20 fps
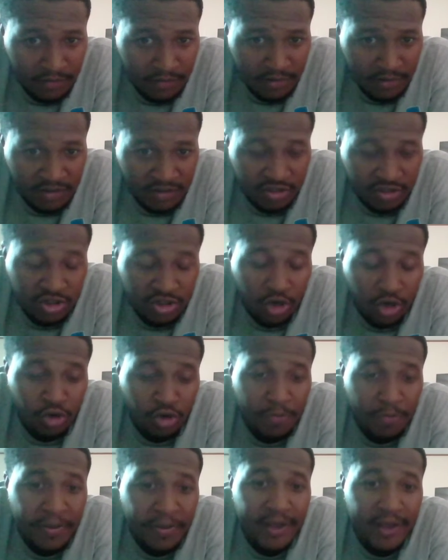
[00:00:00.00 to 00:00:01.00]
the total
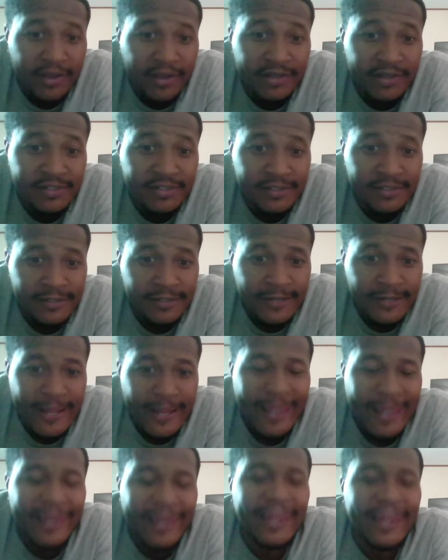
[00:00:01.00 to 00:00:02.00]
package,
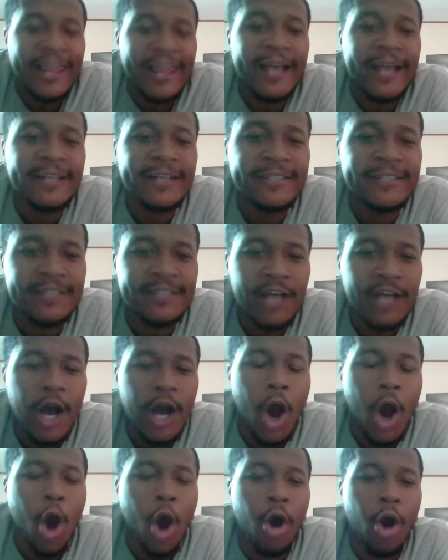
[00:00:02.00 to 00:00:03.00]
Lex,
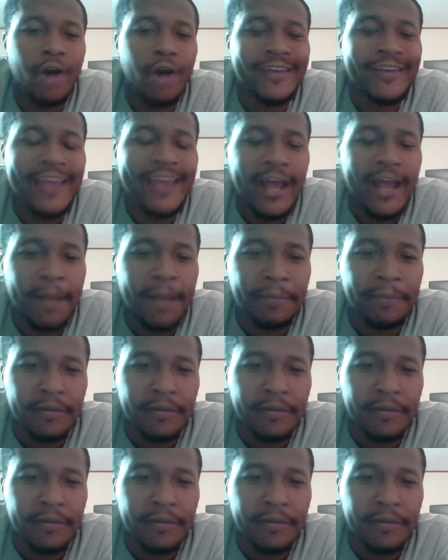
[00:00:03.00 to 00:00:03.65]
all cap.